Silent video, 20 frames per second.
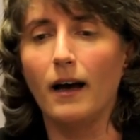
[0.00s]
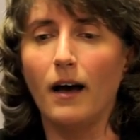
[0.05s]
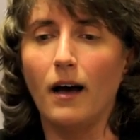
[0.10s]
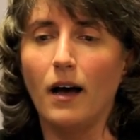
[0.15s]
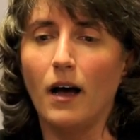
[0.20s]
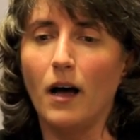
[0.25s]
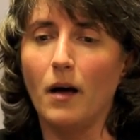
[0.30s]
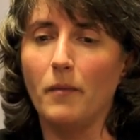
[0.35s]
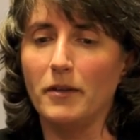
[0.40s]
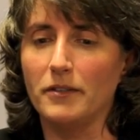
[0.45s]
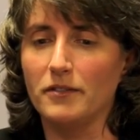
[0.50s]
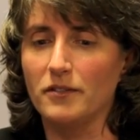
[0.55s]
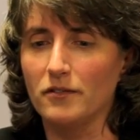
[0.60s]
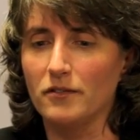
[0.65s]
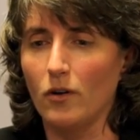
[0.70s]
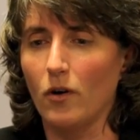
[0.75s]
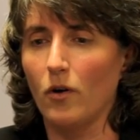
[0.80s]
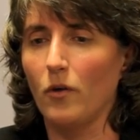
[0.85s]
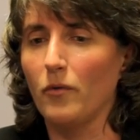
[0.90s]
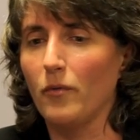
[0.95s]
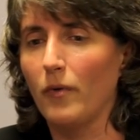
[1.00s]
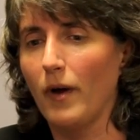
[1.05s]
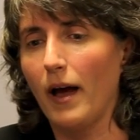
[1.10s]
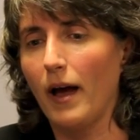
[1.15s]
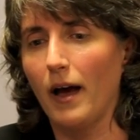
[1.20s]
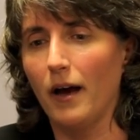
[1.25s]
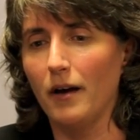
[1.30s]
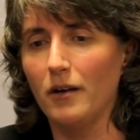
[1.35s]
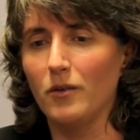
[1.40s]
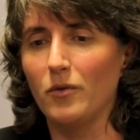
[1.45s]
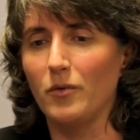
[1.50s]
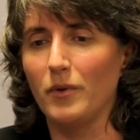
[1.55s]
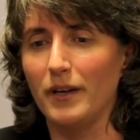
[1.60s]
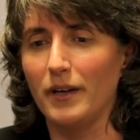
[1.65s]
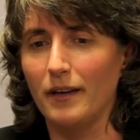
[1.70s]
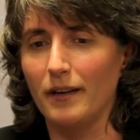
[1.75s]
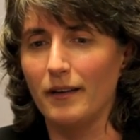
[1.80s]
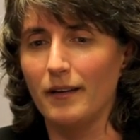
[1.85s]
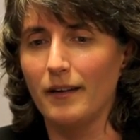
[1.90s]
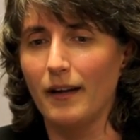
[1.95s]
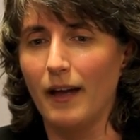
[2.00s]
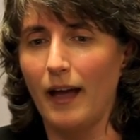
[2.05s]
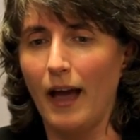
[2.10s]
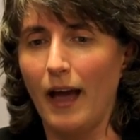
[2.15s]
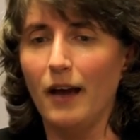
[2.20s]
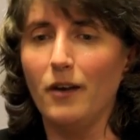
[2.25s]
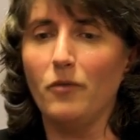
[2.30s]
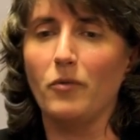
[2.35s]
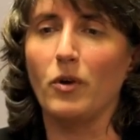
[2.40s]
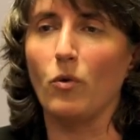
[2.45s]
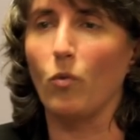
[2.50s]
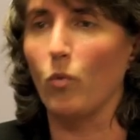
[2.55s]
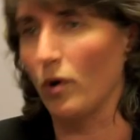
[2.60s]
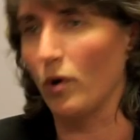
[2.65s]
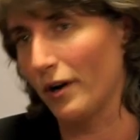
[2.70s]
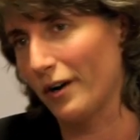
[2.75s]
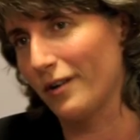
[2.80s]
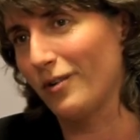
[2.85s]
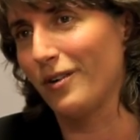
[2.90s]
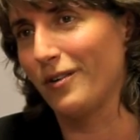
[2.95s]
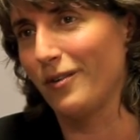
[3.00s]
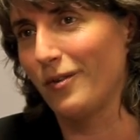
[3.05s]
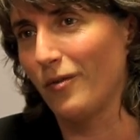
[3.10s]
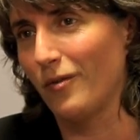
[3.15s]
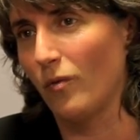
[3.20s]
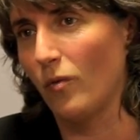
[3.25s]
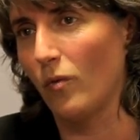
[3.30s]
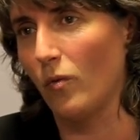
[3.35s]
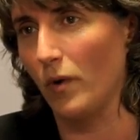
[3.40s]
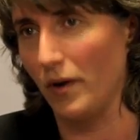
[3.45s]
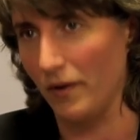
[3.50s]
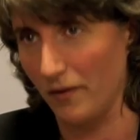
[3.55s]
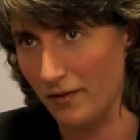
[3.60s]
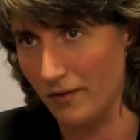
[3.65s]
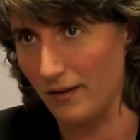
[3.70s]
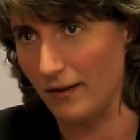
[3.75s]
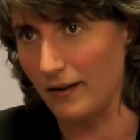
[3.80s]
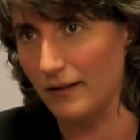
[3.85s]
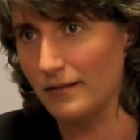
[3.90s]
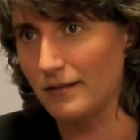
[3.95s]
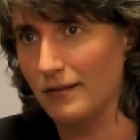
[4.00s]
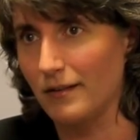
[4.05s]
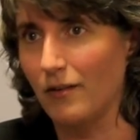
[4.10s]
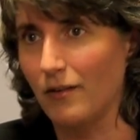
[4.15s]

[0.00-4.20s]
And so how do we work with it